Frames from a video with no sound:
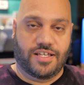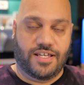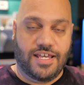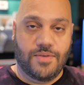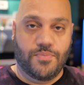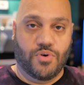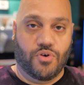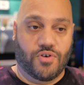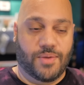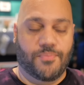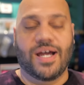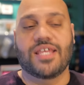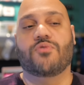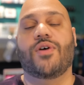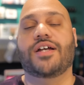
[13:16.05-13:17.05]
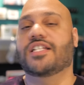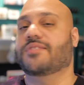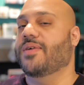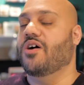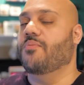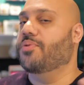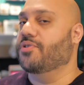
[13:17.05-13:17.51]
Keyboard. And by the way, just
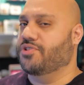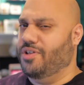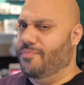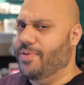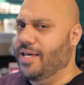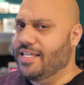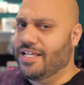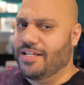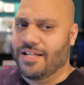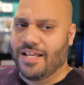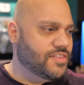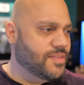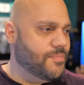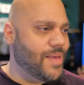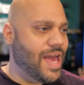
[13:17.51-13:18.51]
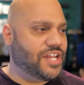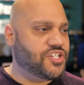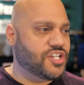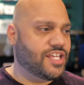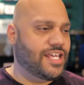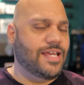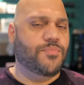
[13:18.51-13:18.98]
my own personal opinion, the
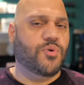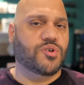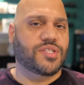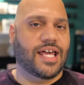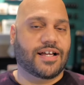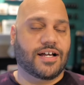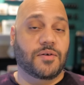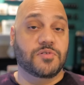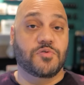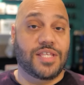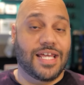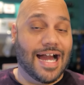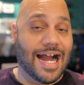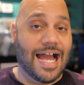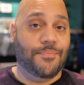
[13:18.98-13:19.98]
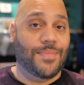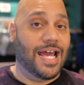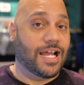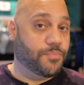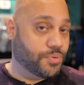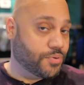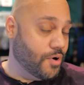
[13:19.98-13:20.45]
Magic Keyboard that comes with the
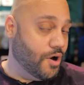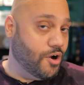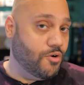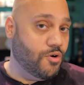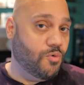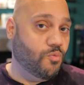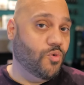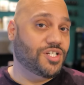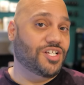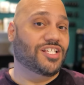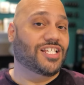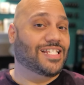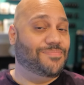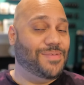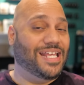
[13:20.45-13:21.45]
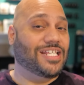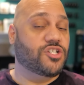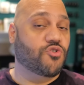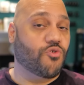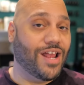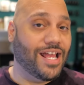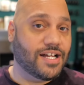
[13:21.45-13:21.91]
iMac Pro, which is space
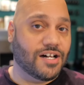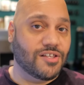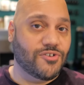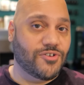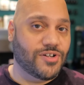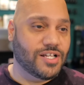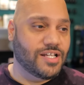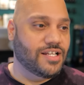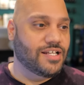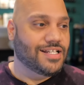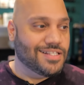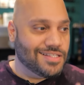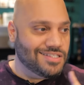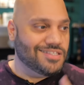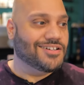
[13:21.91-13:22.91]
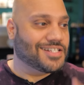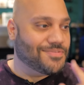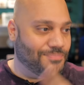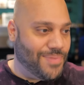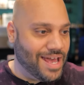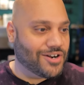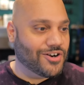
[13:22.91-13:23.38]
gray colored, looks
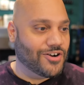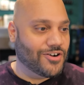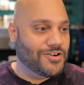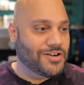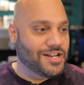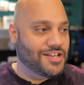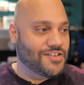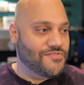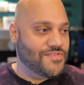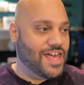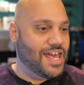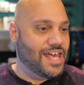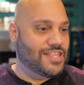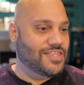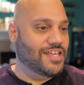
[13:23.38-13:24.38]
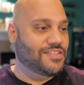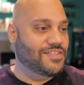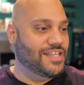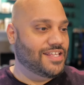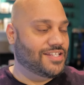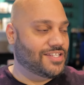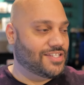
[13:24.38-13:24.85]
better than
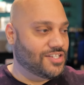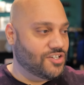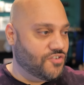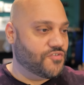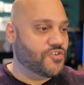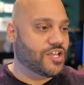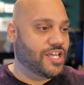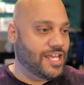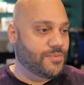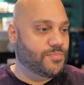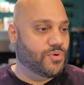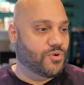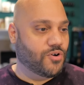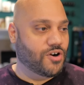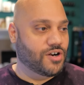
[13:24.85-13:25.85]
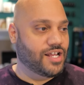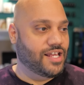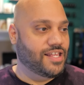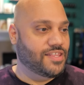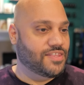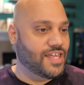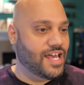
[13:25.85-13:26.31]
the silver keyboard
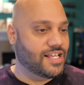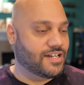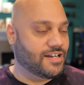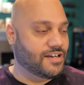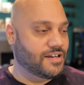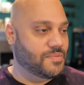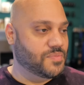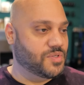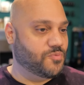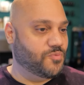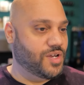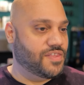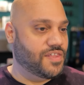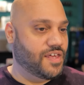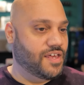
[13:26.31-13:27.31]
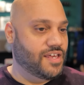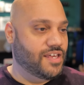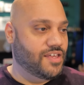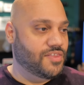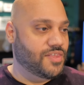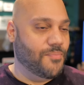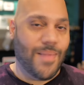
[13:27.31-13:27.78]
that comes with
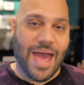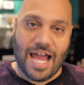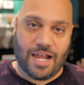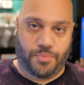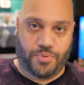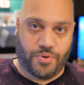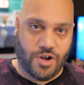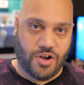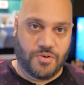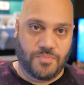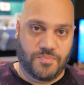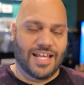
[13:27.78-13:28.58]
the Mac Pro,